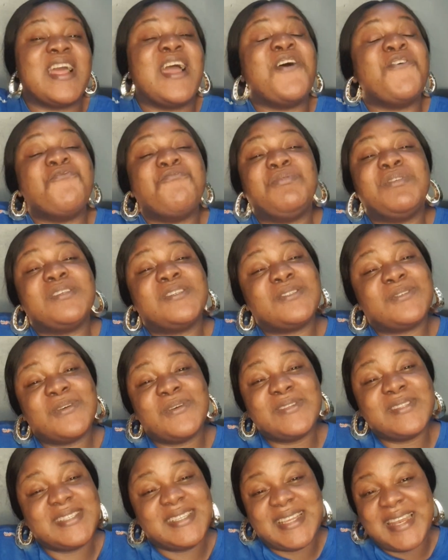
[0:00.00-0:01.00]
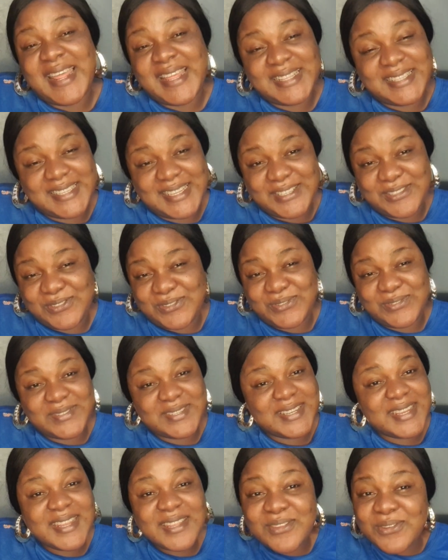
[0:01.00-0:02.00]
I'll be so delighted
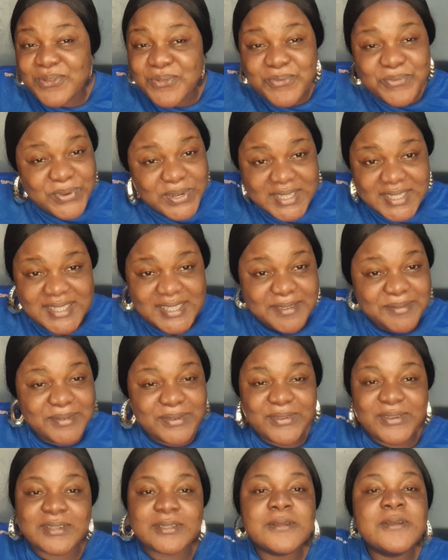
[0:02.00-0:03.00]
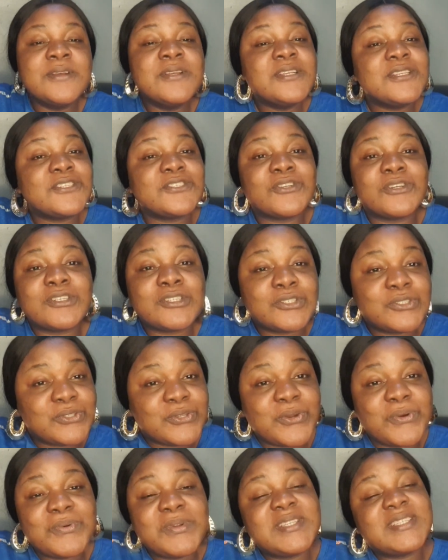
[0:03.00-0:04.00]
to read it, because such
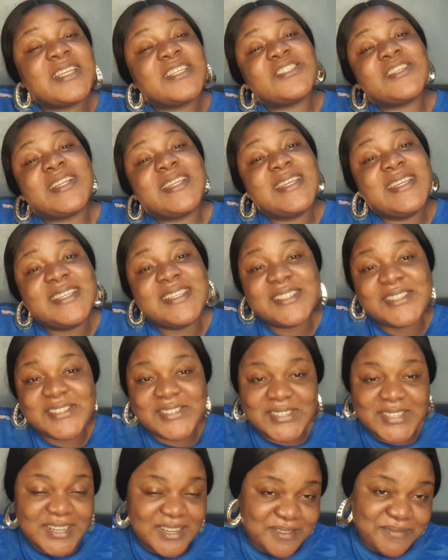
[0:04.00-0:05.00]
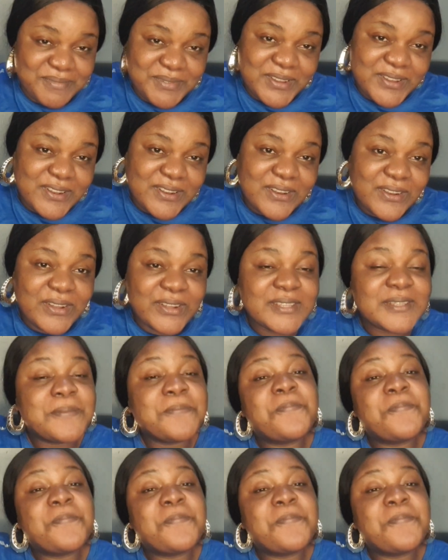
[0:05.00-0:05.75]
stories actually intrigue me a lot.